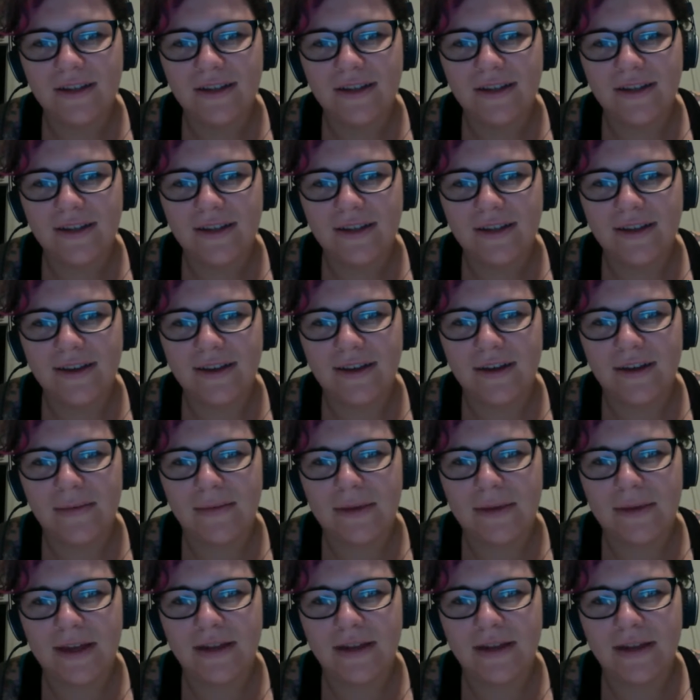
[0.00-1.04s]
Oh,
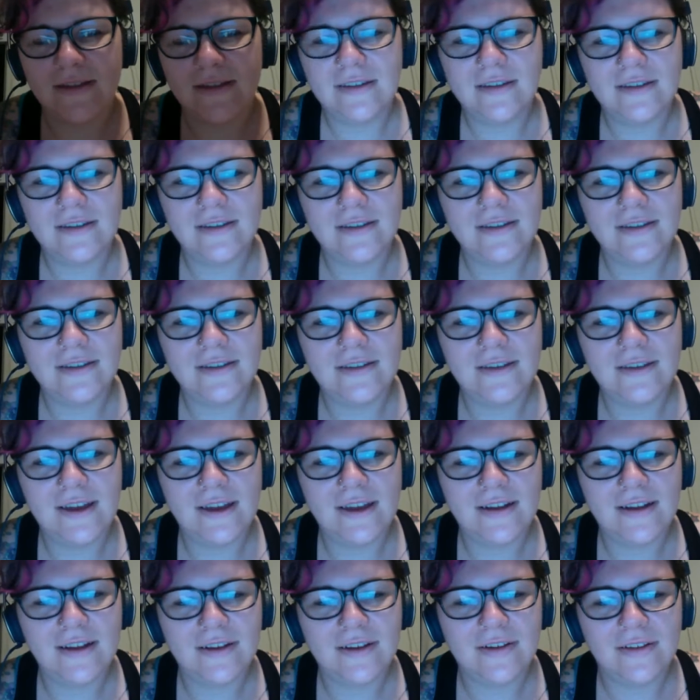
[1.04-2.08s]
man.
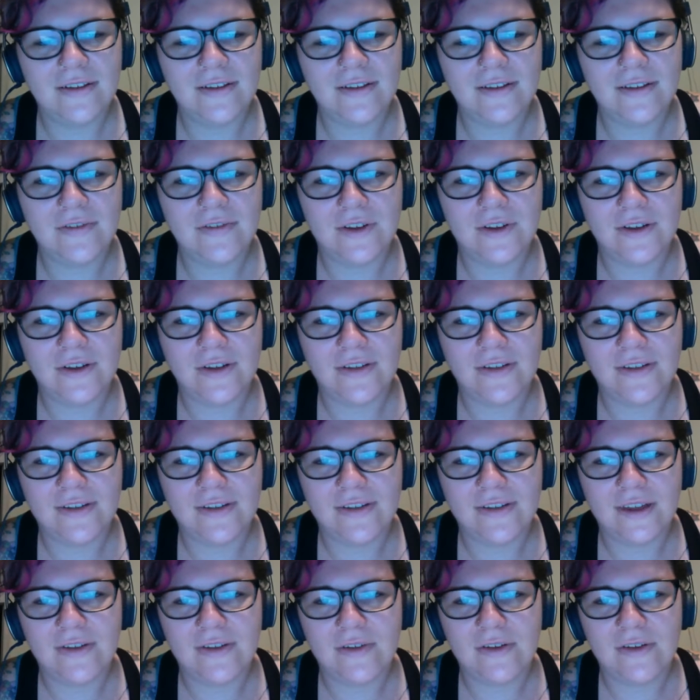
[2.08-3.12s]
Technical difficulties
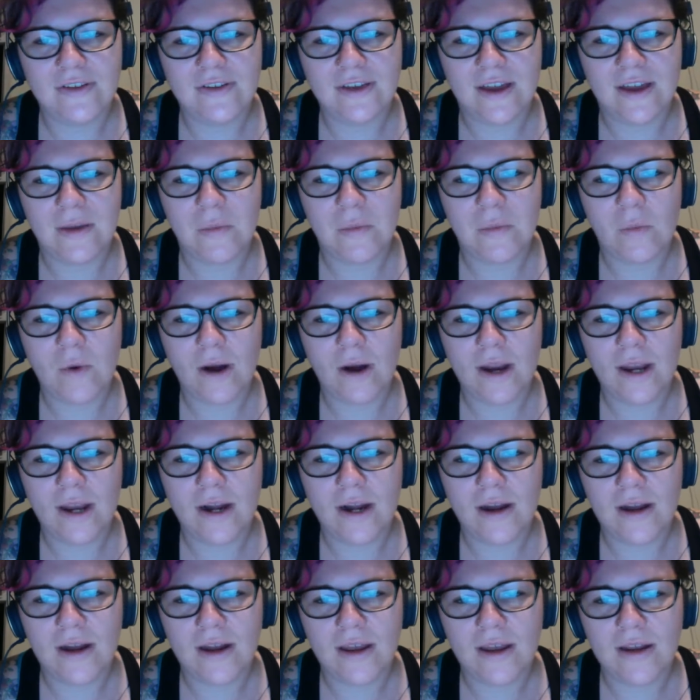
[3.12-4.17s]
every time. Working
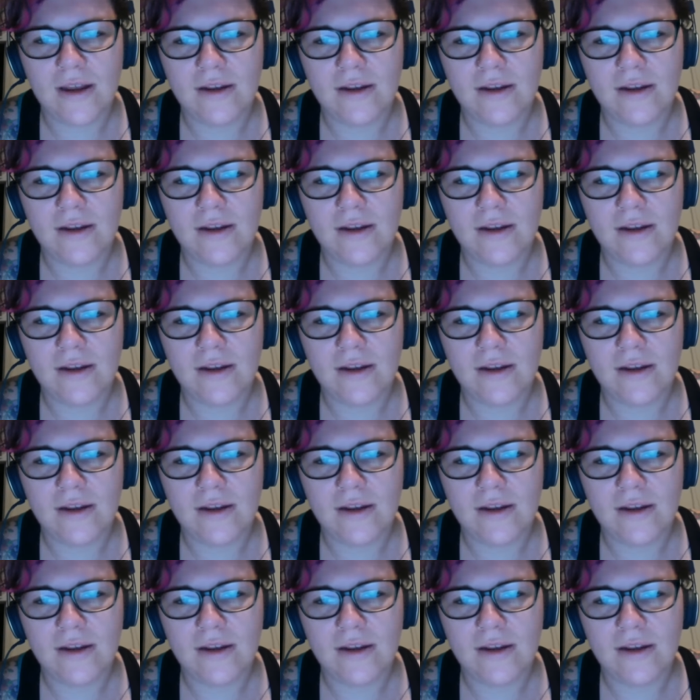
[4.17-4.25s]
on it.